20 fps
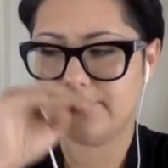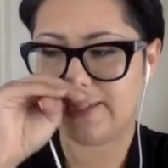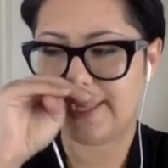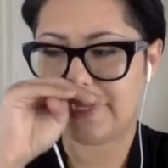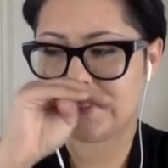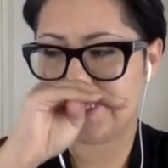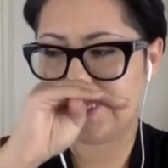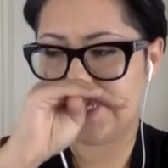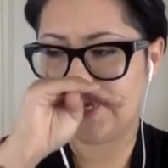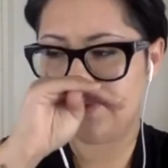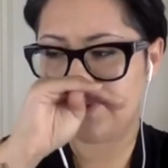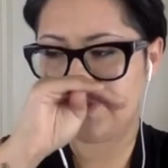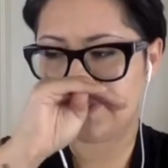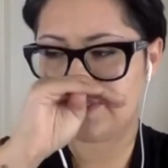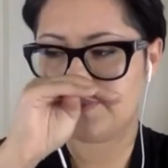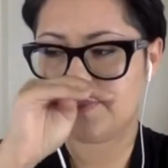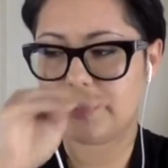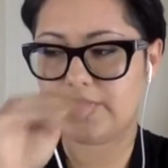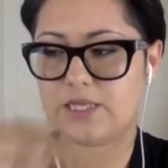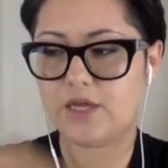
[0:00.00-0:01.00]
I think it was
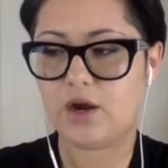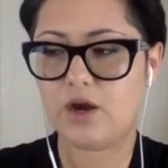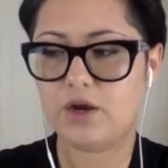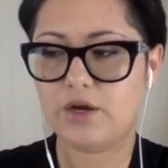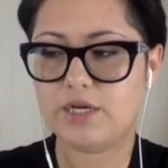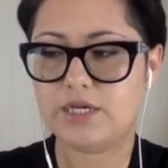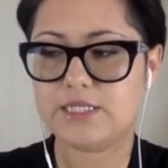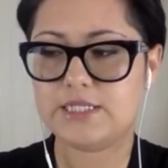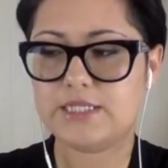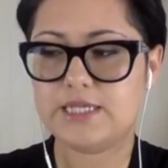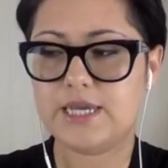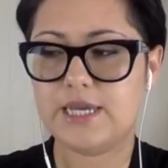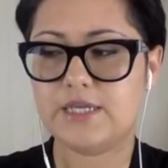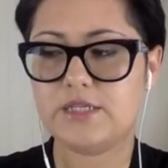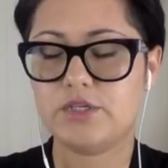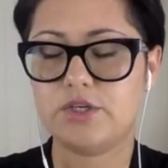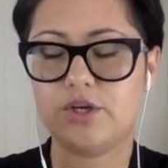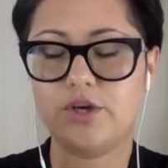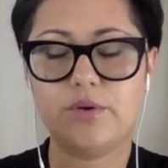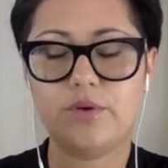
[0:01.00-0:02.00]
about the
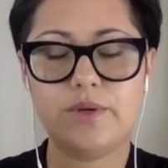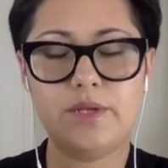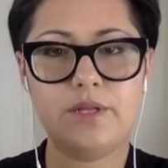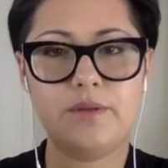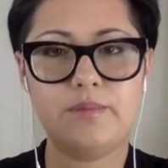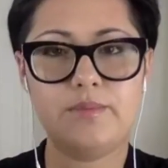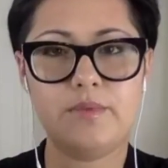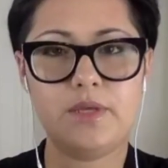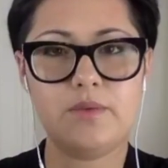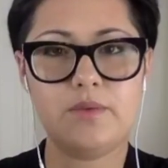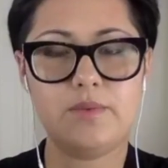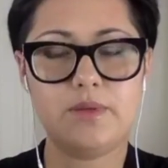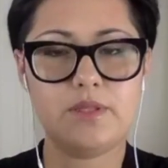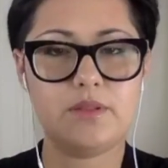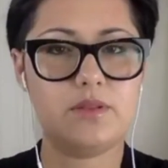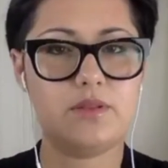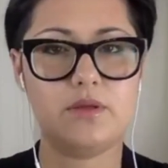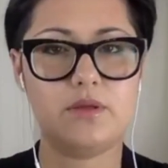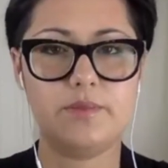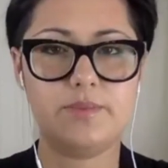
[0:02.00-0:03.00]
architect going to meet
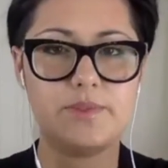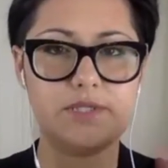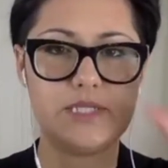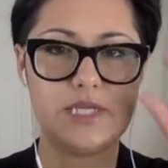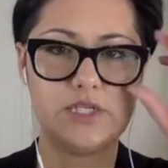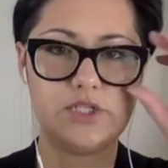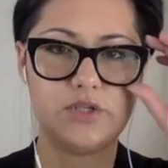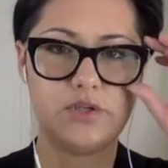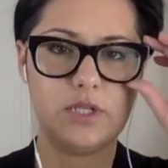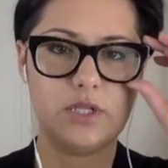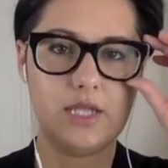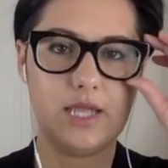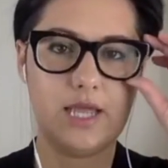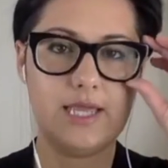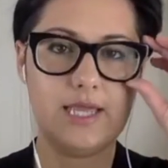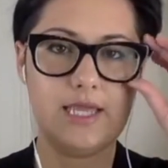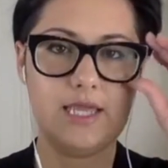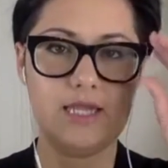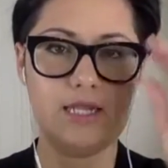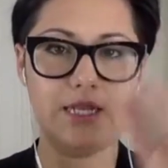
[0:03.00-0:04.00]
with a potential
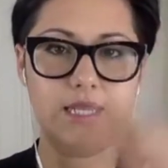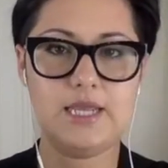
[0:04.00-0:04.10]
client.